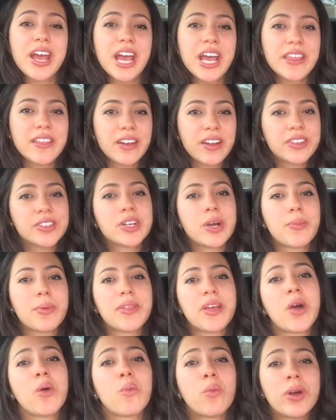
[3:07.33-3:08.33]
and then on top of
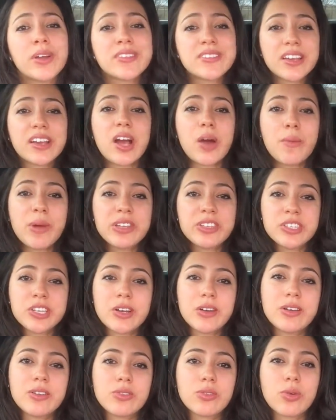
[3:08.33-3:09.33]
that, once I got my
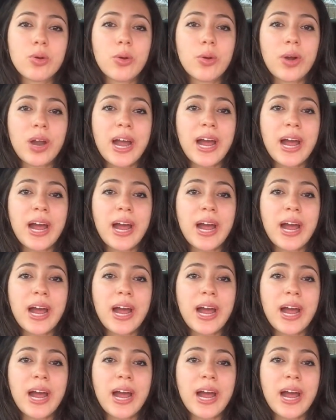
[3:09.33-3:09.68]
GRE score,